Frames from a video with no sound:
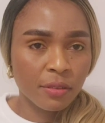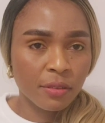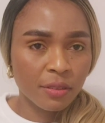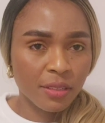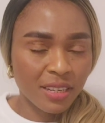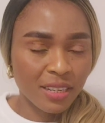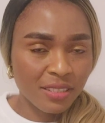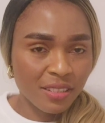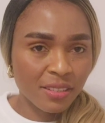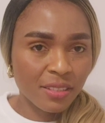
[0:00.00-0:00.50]

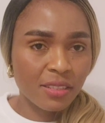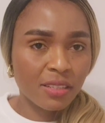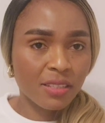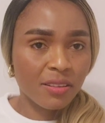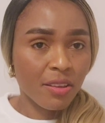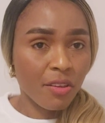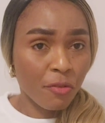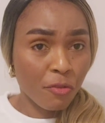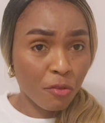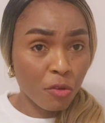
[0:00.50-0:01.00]
That is
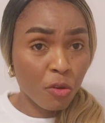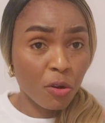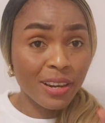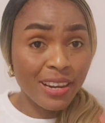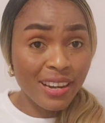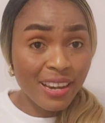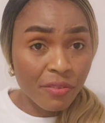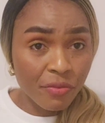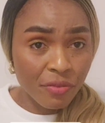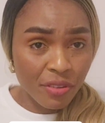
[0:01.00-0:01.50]
if you're
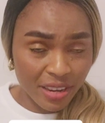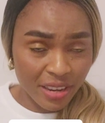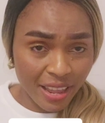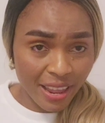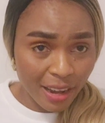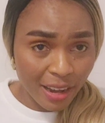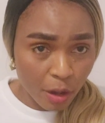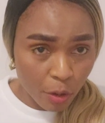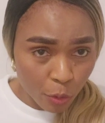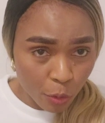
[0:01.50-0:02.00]
living
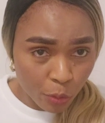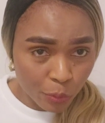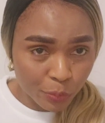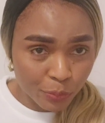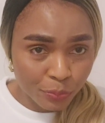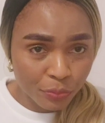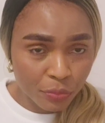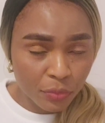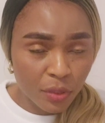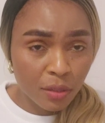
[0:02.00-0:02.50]

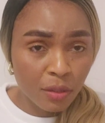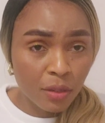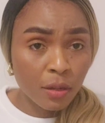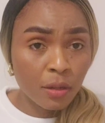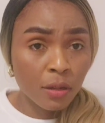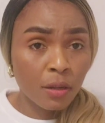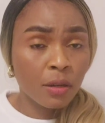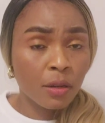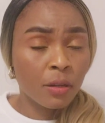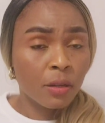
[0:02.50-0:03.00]
alone.
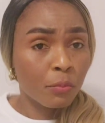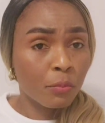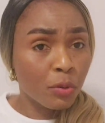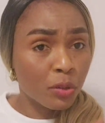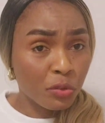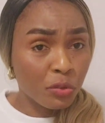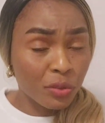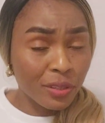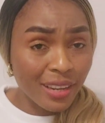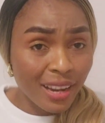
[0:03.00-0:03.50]

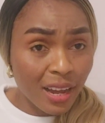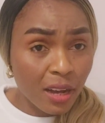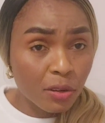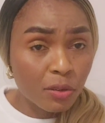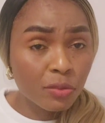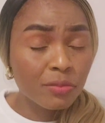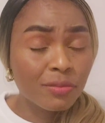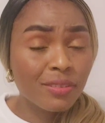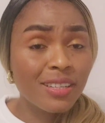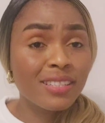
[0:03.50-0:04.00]
But
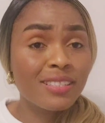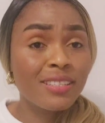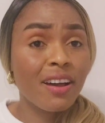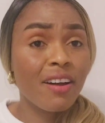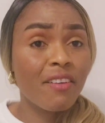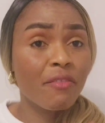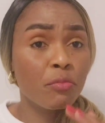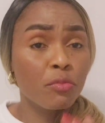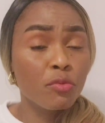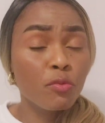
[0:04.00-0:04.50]
now it
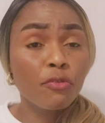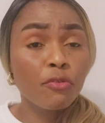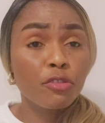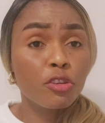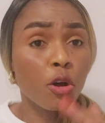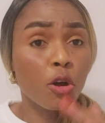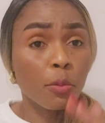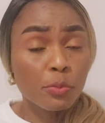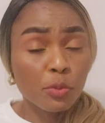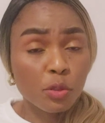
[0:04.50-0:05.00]
have moved
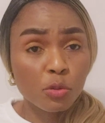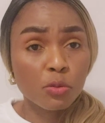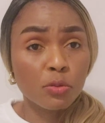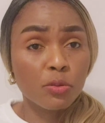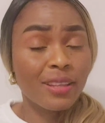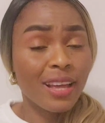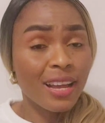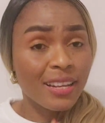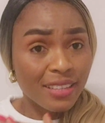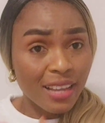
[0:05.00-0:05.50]
up to
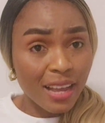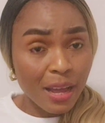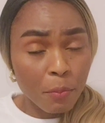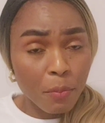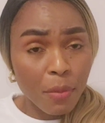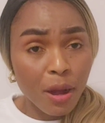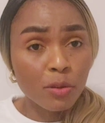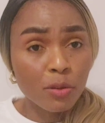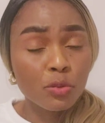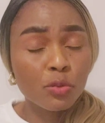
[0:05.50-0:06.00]
that
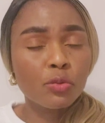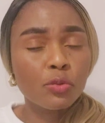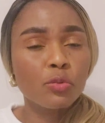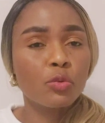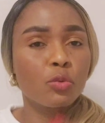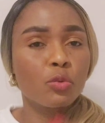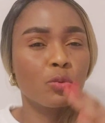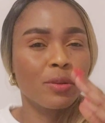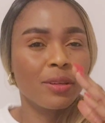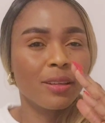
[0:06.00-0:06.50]
amount
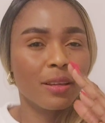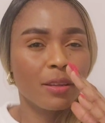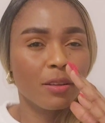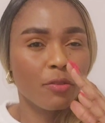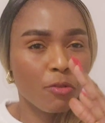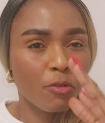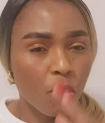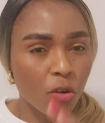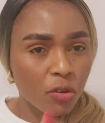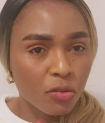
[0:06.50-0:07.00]
to
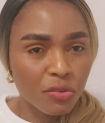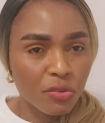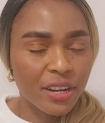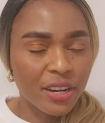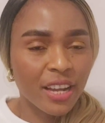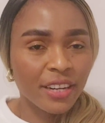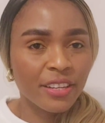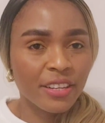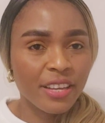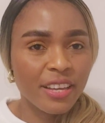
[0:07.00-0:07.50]

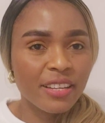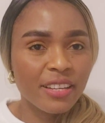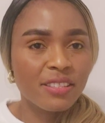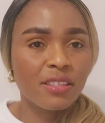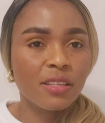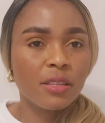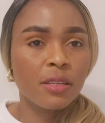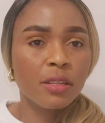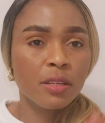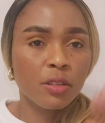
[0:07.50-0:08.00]

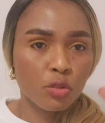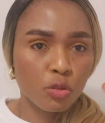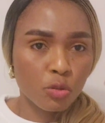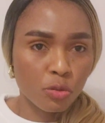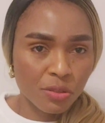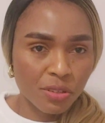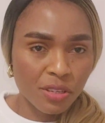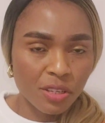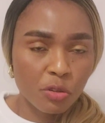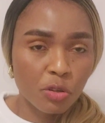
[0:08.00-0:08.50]
480 to
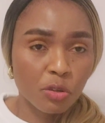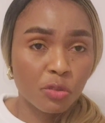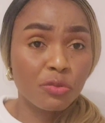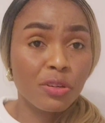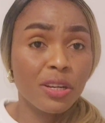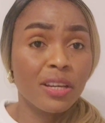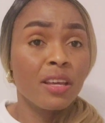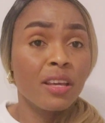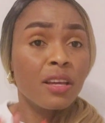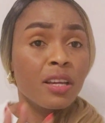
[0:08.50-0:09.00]

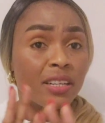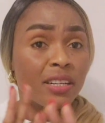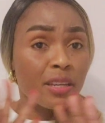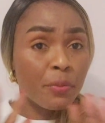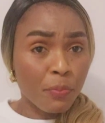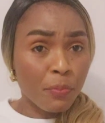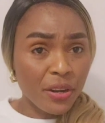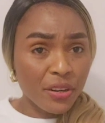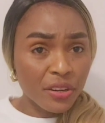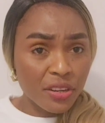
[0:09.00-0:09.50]
600,
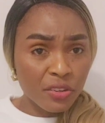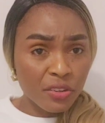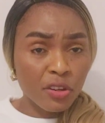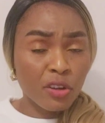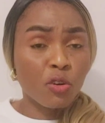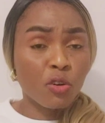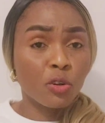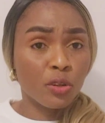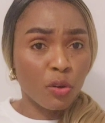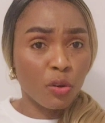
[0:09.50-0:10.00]
depending
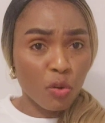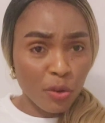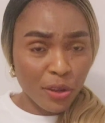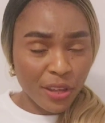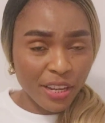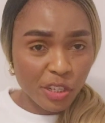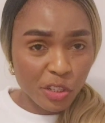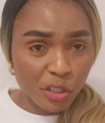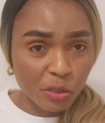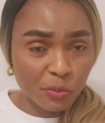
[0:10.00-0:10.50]
on
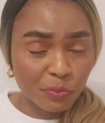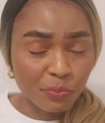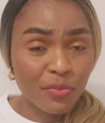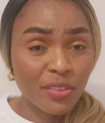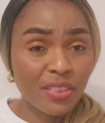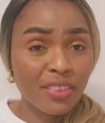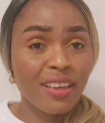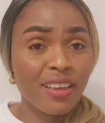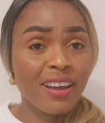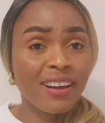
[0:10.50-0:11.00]
location.
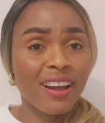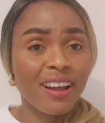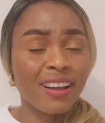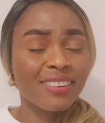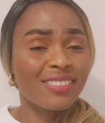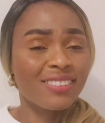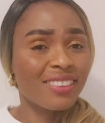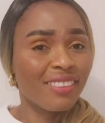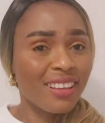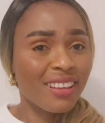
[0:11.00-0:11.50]
There
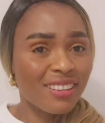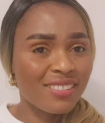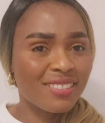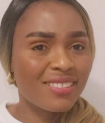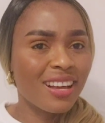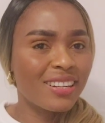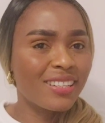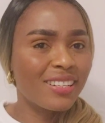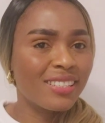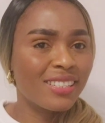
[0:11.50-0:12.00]
are things
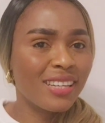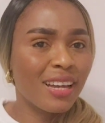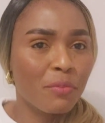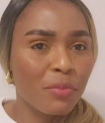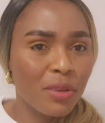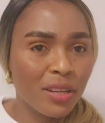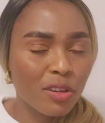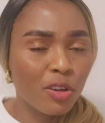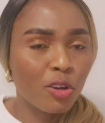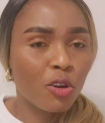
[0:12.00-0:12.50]
that
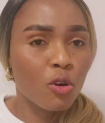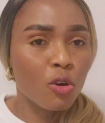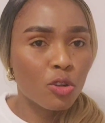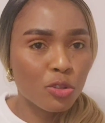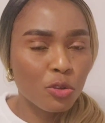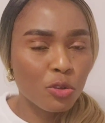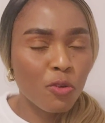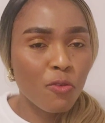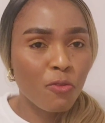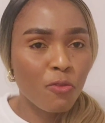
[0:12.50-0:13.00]
determine
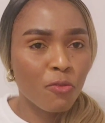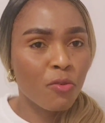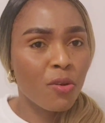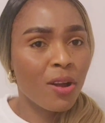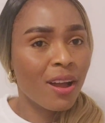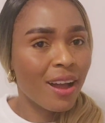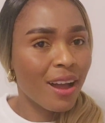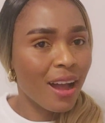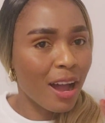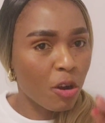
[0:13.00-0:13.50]
cost of
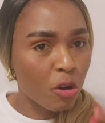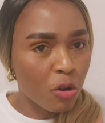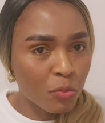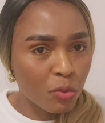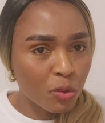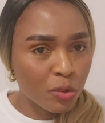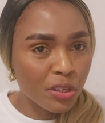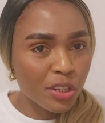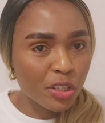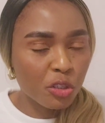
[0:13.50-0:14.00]

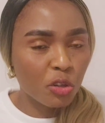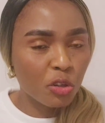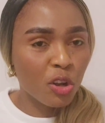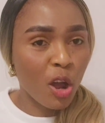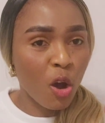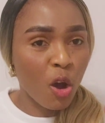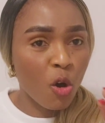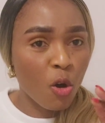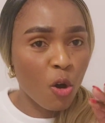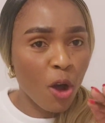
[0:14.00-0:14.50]
accommodation
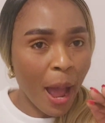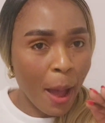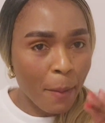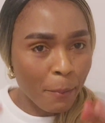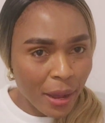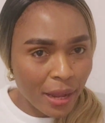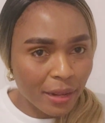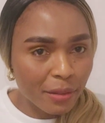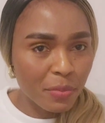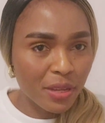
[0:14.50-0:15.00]
or
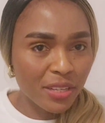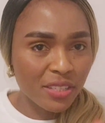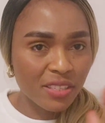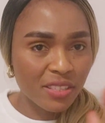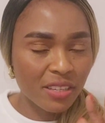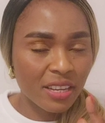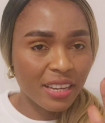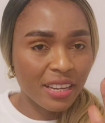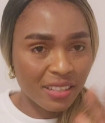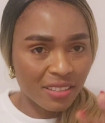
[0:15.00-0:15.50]
apartment
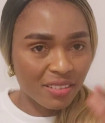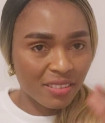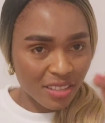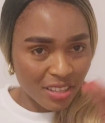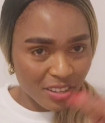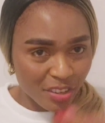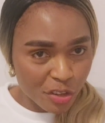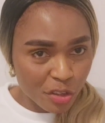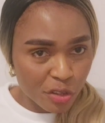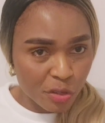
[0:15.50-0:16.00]
in
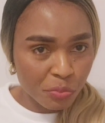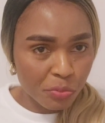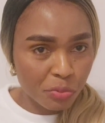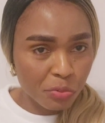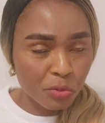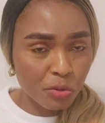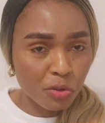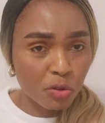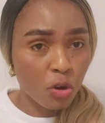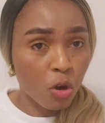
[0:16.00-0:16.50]

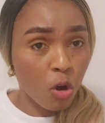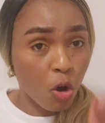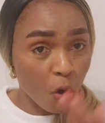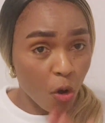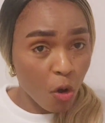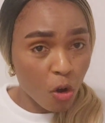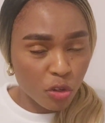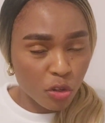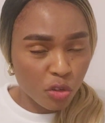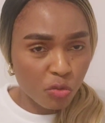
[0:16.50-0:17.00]
Innsbruck or
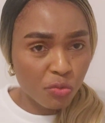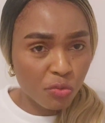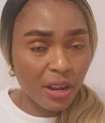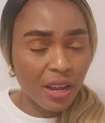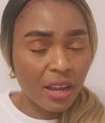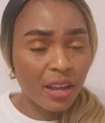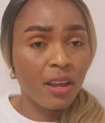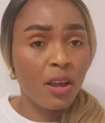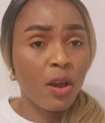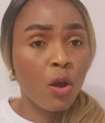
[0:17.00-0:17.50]

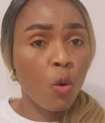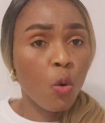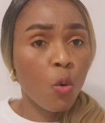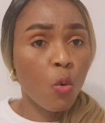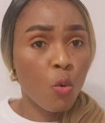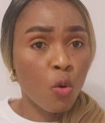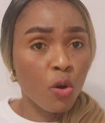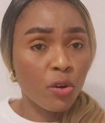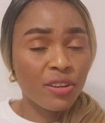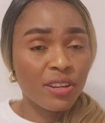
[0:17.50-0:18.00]
Austria.
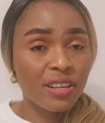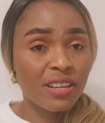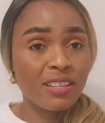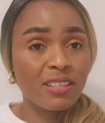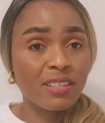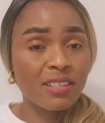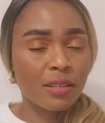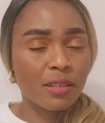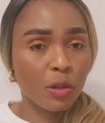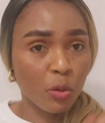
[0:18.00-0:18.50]
One
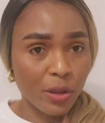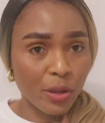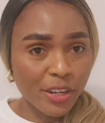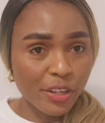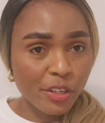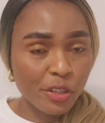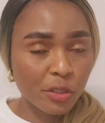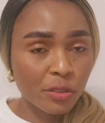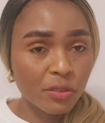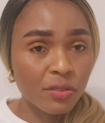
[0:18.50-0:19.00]
is
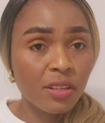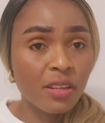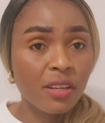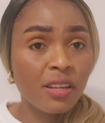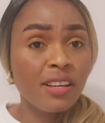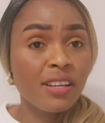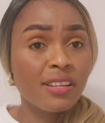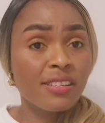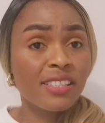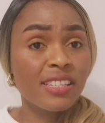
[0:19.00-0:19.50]
location.
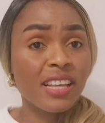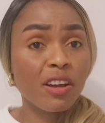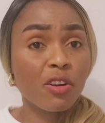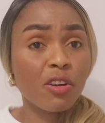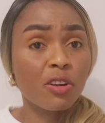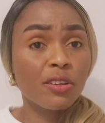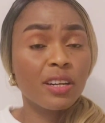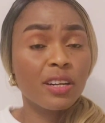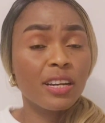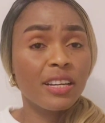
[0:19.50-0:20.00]

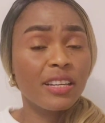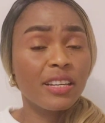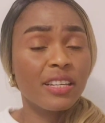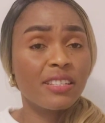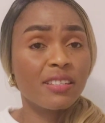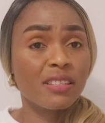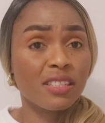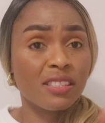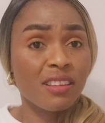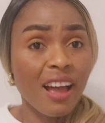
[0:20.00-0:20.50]
Secondly
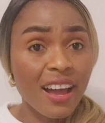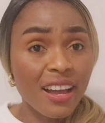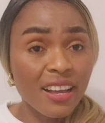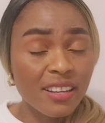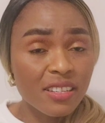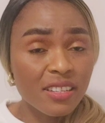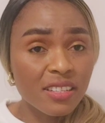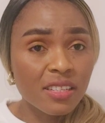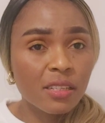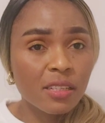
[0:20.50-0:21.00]
is
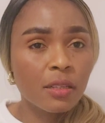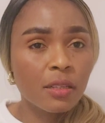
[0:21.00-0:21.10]
size.